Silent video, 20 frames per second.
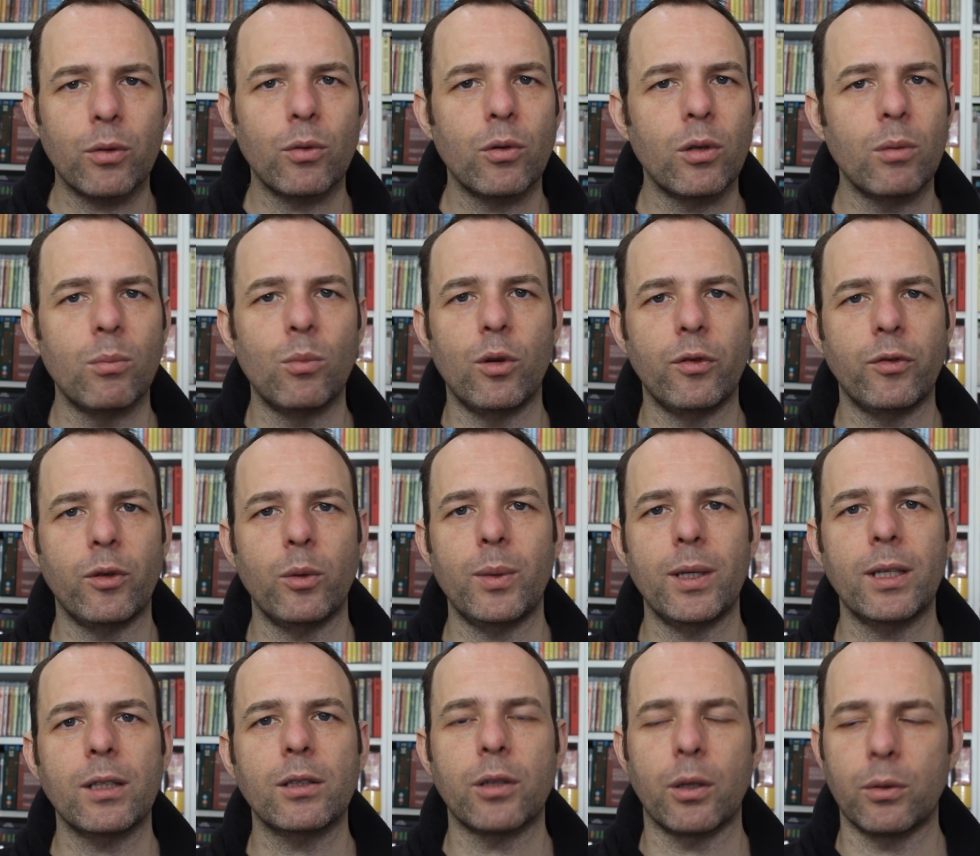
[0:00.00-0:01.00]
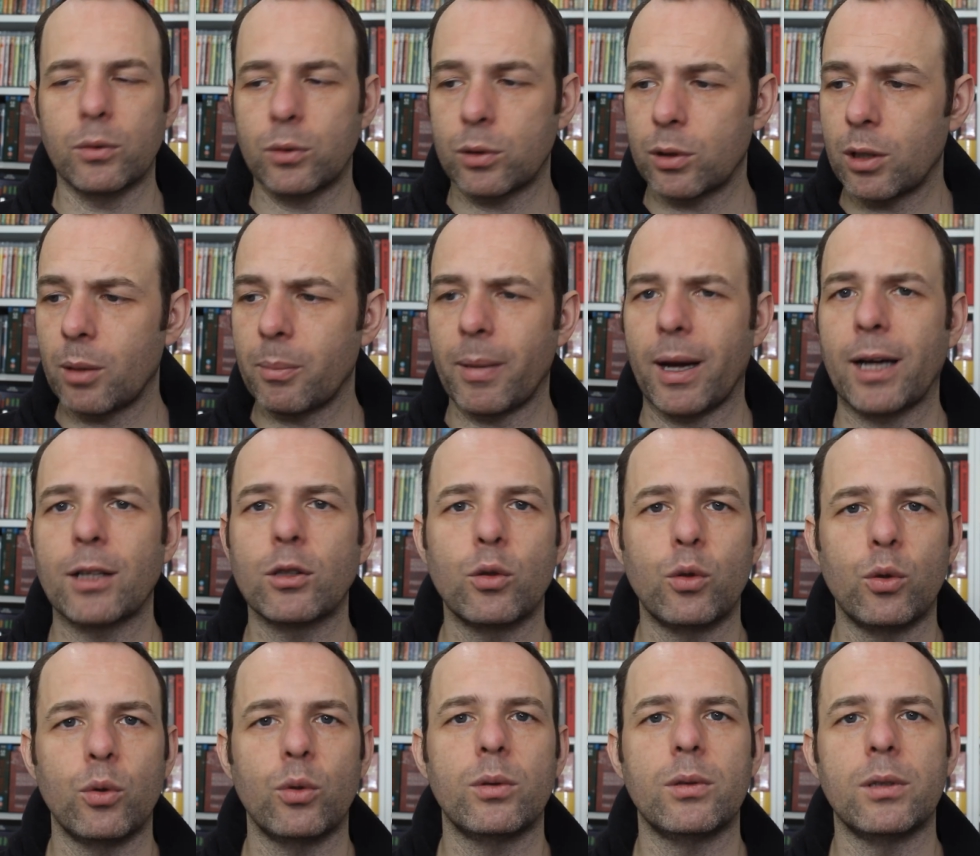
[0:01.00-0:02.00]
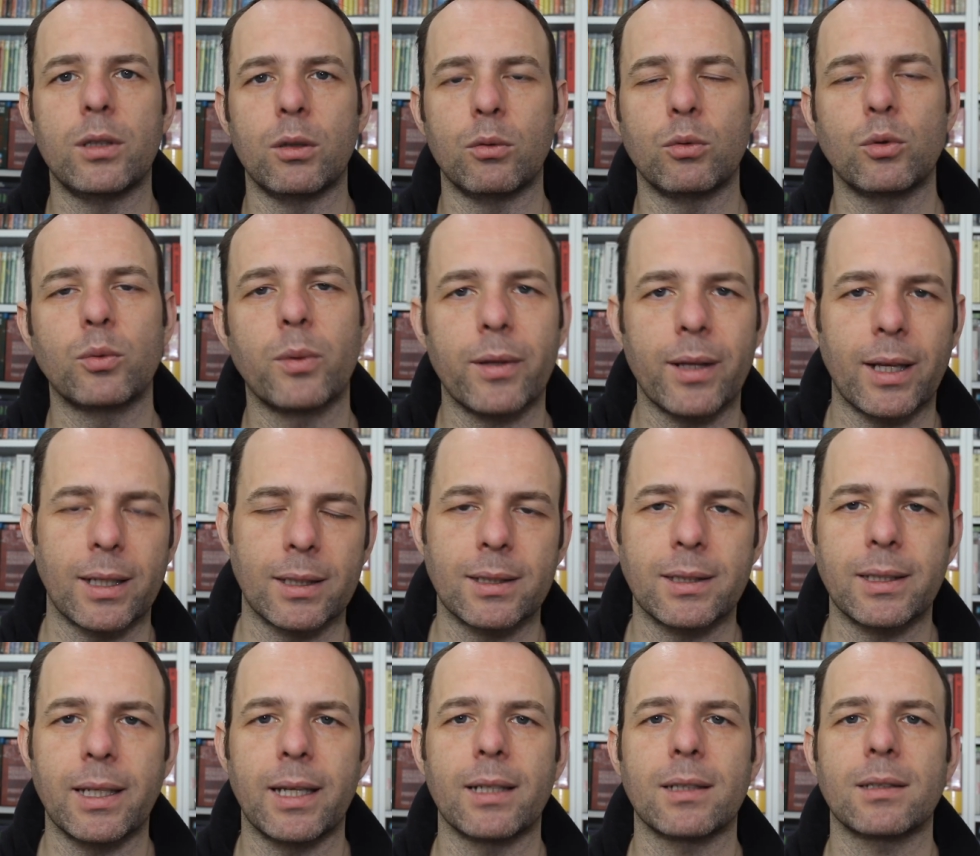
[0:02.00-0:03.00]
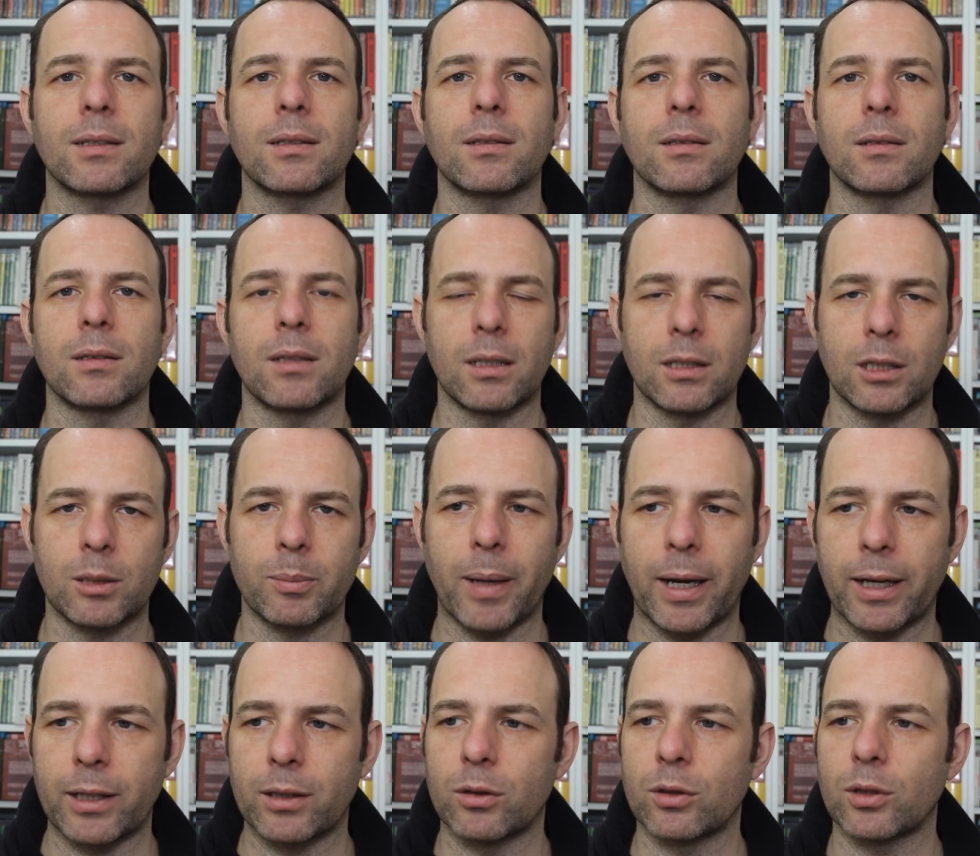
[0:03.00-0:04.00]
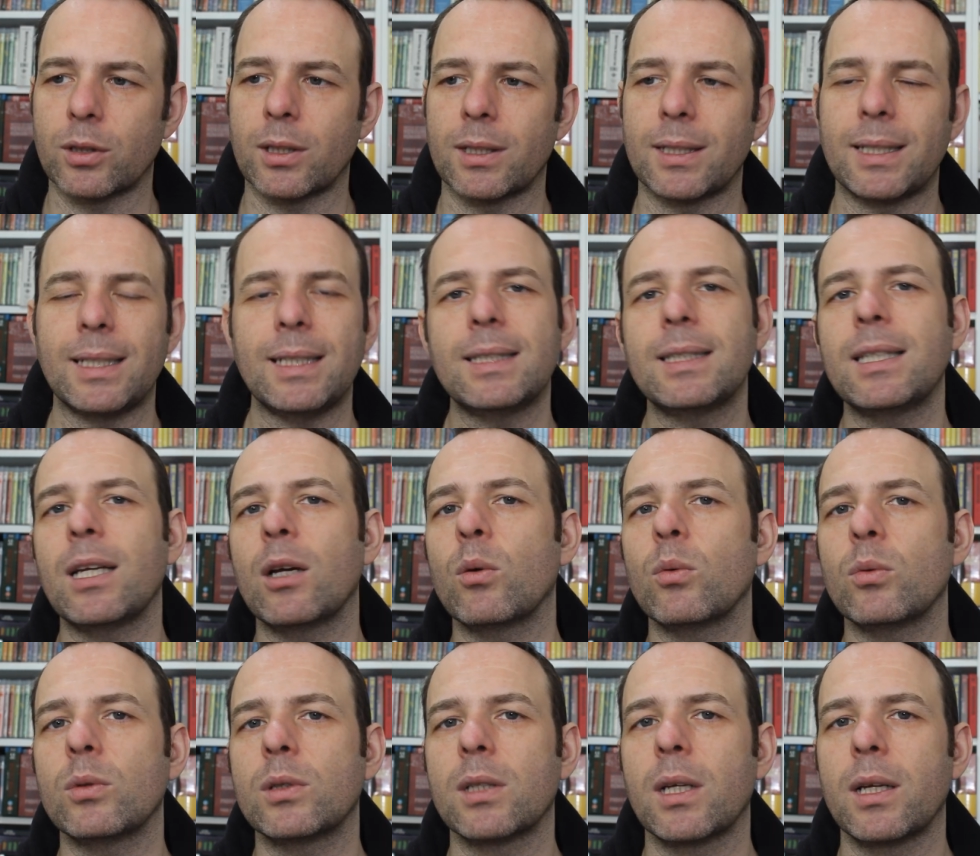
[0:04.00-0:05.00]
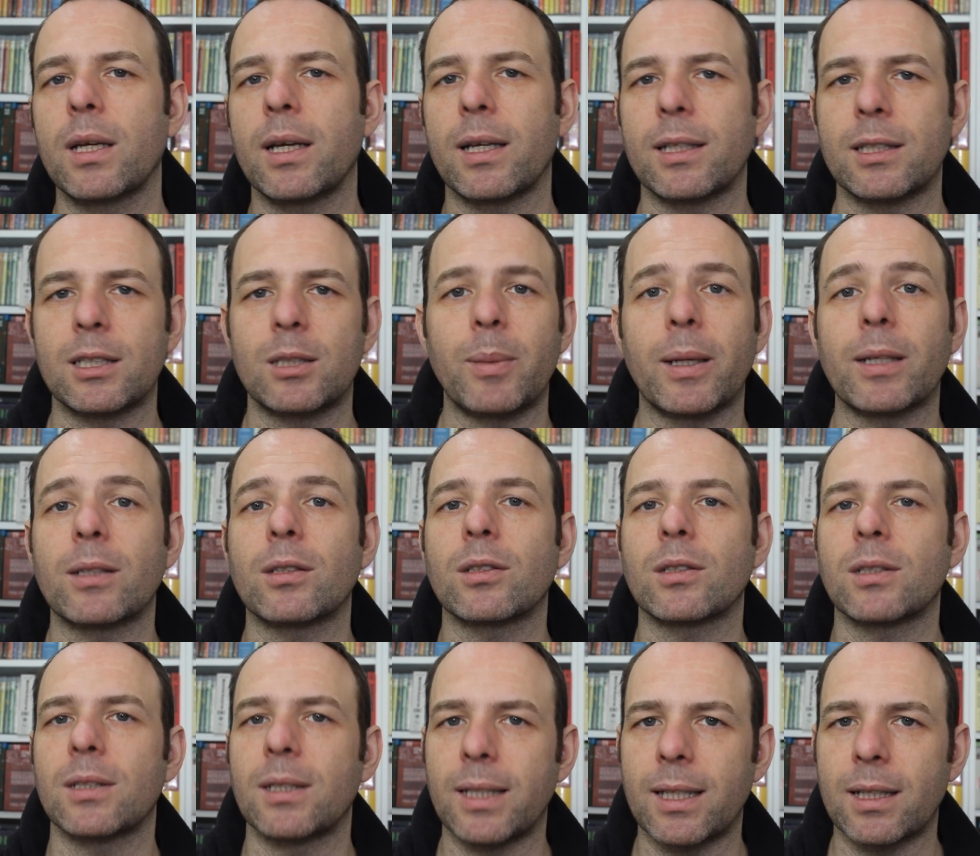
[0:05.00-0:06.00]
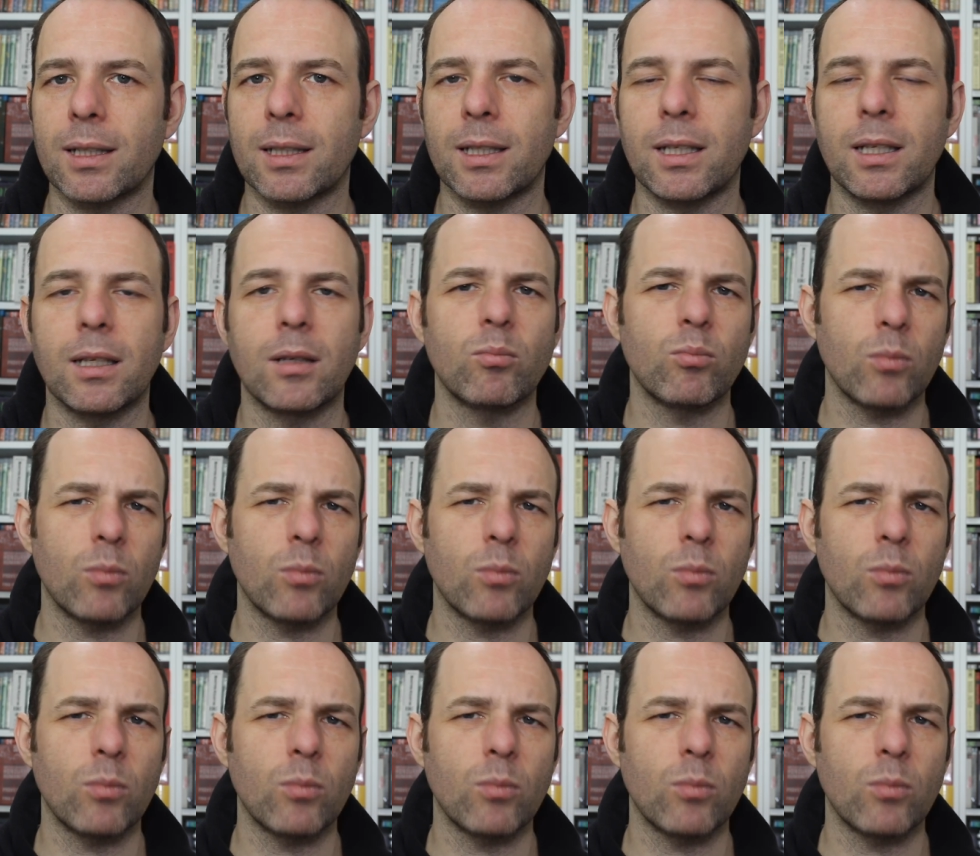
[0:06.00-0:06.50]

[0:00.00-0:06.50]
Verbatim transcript: through the movie, we encounter a man who deals with insects and, and spiders, and he tells Inspector Tinelli